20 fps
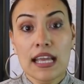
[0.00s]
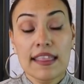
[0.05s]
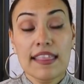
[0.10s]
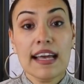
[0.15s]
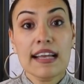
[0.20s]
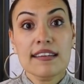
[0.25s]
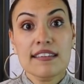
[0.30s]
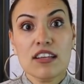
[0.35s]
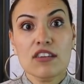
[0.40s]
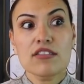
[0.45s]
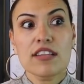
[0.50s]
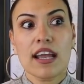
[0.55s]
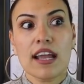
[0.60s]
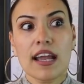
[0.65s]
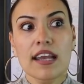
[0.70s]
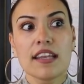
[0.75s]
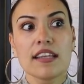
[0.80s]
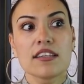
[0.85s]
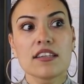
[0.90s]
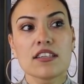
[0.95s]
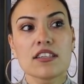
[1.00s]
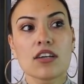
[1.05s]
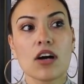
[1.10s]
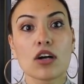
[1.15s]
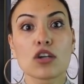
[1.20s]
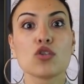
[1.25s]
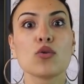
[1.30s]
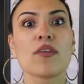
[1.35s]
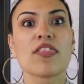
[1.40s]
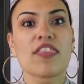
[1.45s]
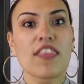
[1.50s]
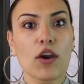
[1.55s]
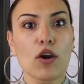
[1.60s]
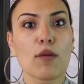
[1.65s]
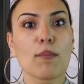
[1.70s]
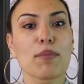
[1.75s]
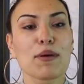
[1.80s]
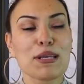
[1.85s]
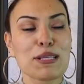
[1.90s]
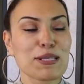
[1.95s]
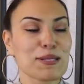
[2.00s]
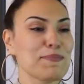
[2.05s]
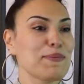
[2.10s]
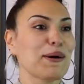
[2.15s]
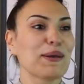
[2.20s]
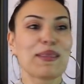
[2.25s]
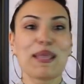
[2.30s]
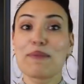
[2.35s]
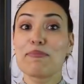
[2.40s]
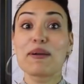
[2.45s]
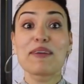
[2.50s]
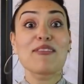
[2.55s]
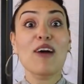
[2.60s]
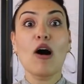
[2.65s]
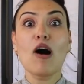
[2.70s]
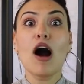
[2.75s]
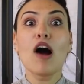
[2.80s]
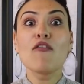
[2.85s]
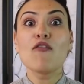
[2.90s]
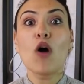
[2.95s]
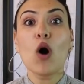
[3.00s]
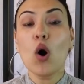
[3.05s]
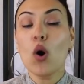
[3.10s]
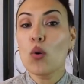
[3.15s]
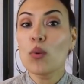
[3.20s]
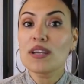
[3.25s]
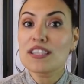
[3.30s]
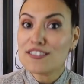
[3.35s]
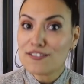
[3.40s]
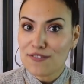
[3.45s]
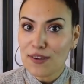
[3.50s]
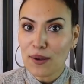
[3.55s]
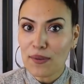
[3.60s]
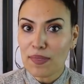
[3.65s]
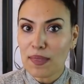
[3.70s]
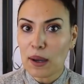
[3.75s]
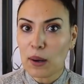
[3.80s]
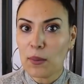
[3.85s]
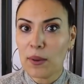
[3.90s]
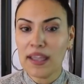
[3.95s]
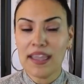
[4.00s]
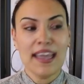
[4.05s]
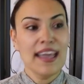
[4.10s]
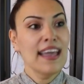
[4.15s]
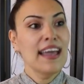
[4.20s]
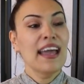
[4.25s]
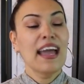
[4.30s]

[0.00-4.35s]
That sounds like I need to talk to a therapist about that, but I've, I've always felt that way.